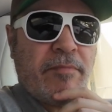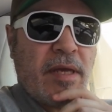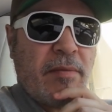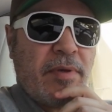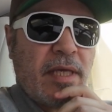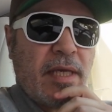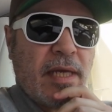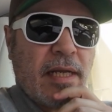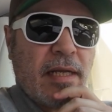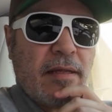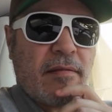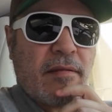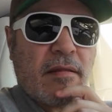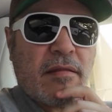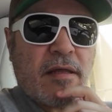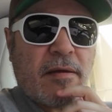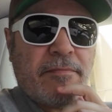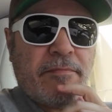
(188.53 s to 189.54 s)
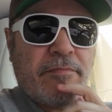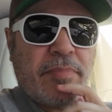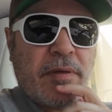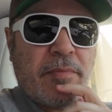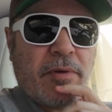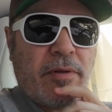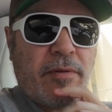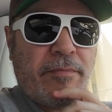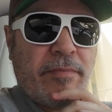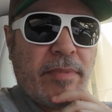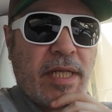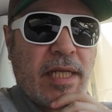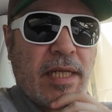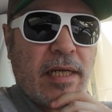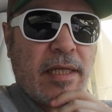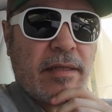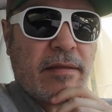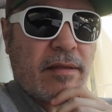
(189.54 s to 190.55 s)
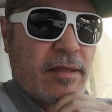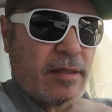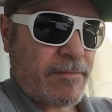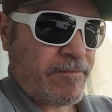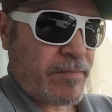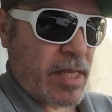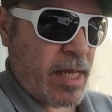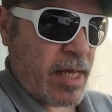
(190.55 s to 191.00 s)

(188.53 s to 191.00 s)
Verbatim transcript: maybe a list. Some people made a list.